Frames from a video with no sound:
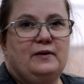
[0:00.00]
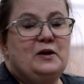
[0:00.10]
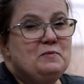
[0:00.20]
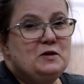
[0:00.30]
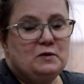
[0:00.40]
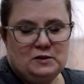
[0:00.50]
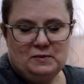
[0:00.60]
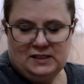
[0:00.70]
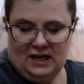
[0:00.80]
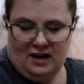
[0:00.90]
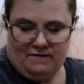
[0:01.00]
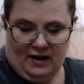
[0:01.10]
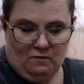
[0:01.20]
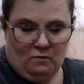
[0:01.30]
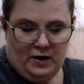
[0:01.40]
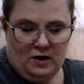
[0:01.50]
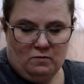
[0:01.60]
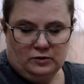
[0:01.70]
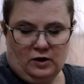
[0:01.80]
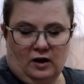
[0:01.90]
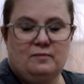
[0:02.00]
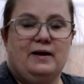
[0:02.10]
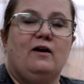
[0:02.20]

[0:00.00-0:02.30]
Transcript: it'll be Christmas Eve, and we will talk about